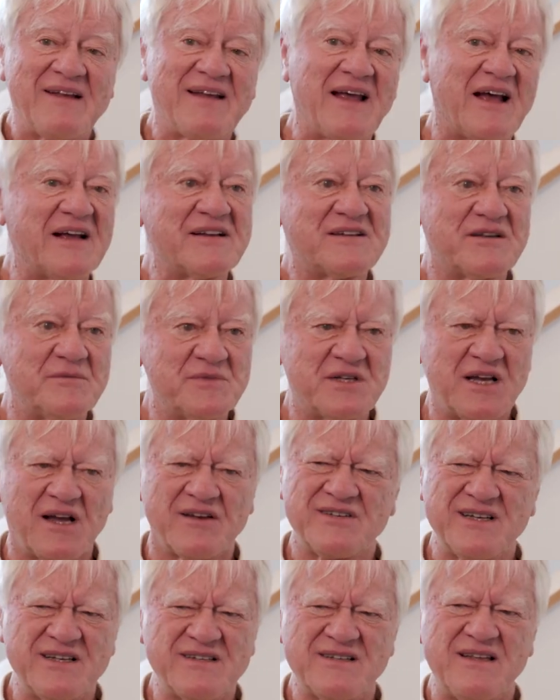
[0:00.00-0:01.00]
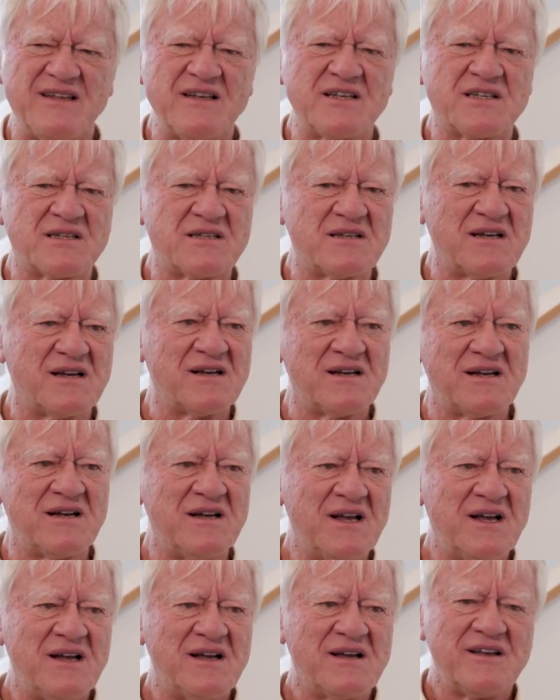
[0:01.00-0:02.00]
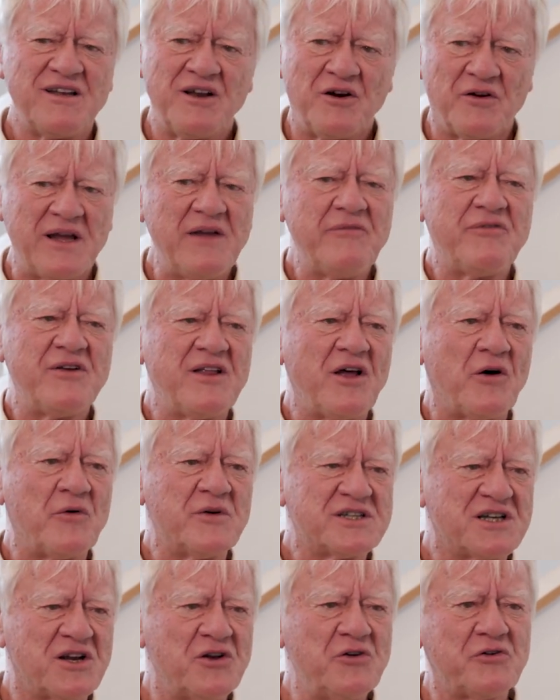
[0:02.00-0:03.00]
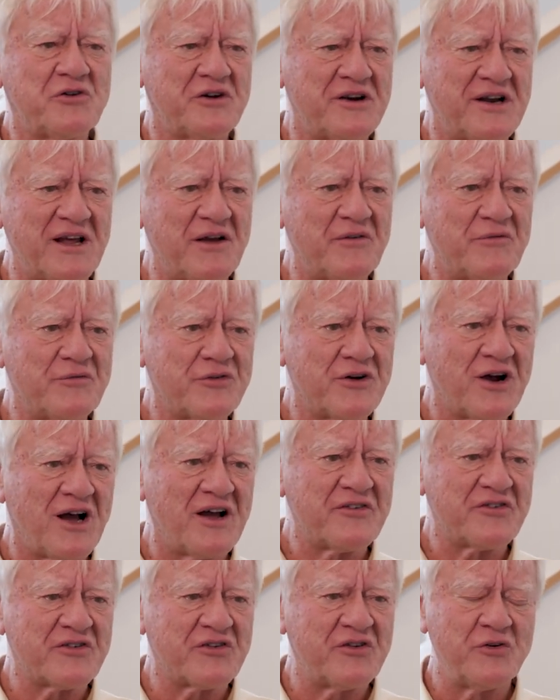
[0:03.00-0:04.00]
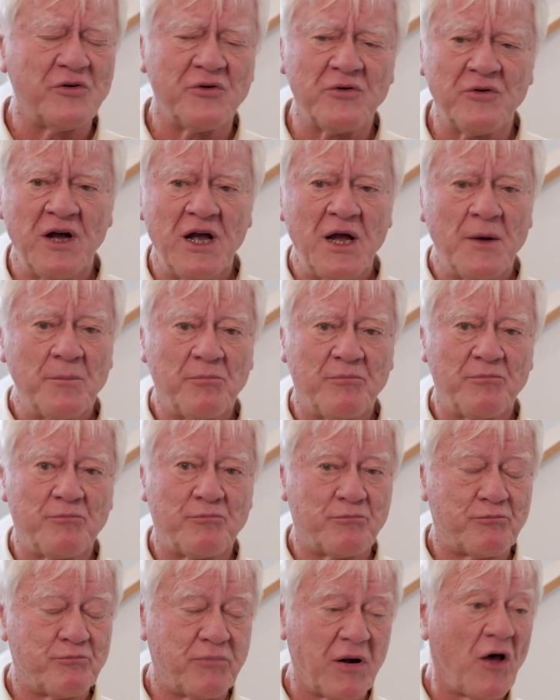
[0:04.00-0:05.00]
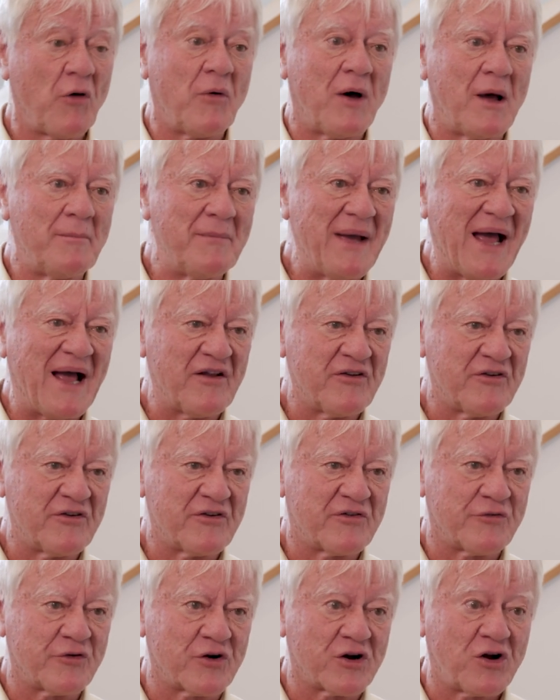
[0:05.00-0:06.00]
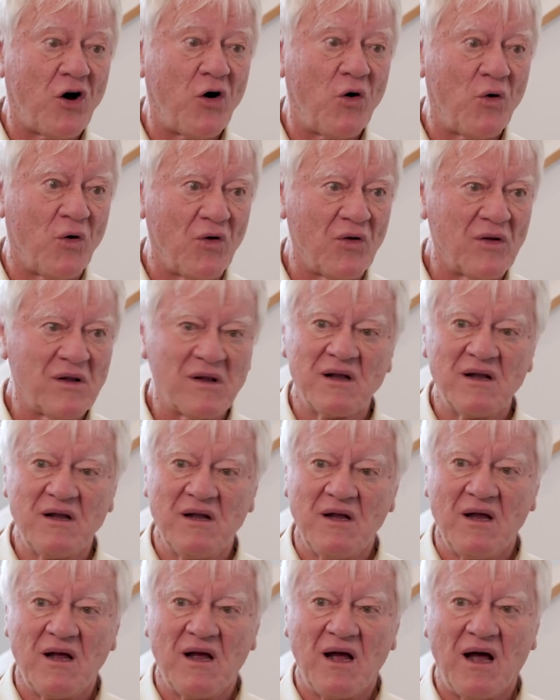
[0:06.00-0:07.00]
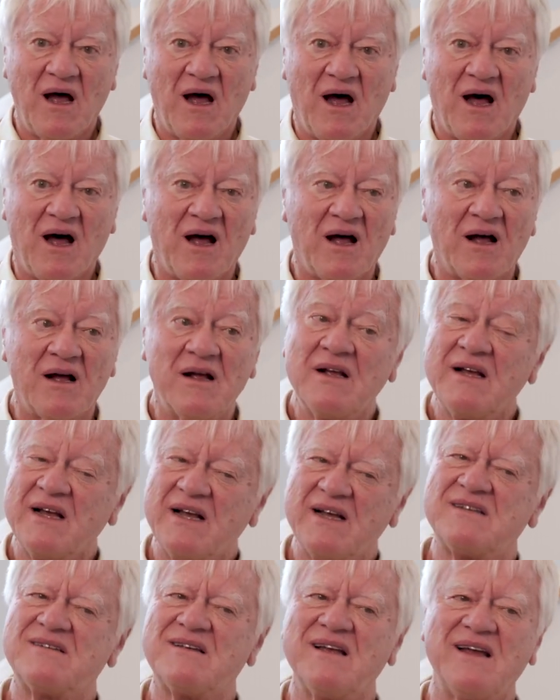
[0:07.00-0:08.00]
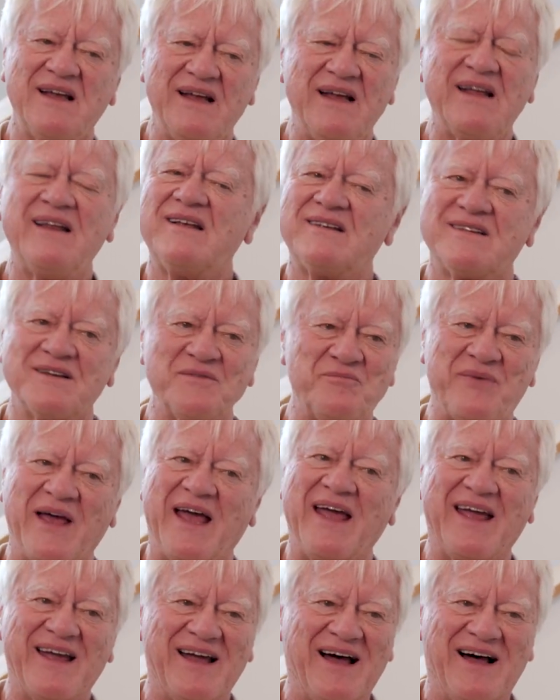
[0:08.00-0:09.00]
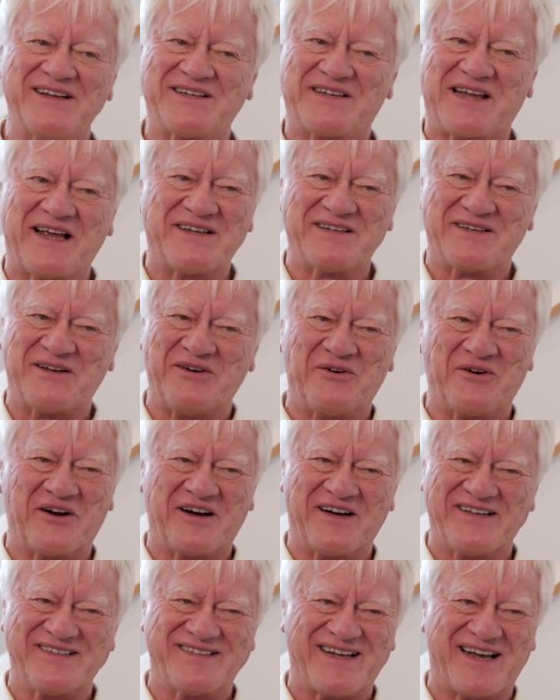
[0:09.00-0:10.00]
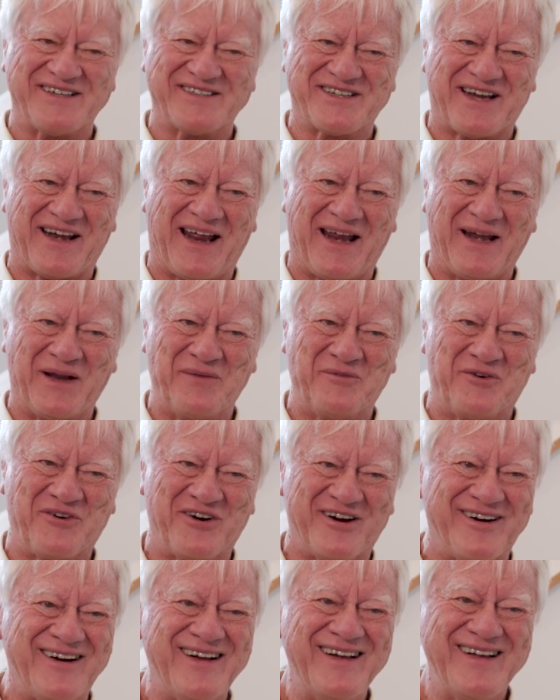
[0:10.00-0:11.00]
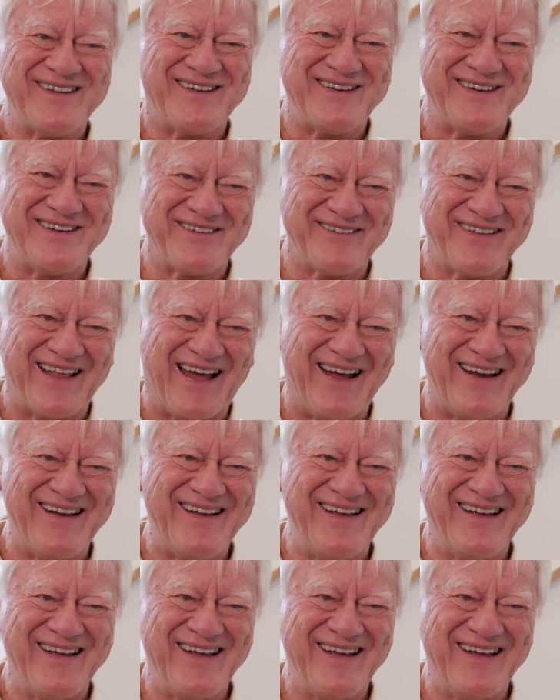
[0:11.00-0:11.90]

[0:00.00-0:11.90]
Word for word: had to ask themselves, is this, uh, you know, even though it's lucrative for us to blow up mountains for coal, uh, it, it isn't paying us as an organization anymore to do that.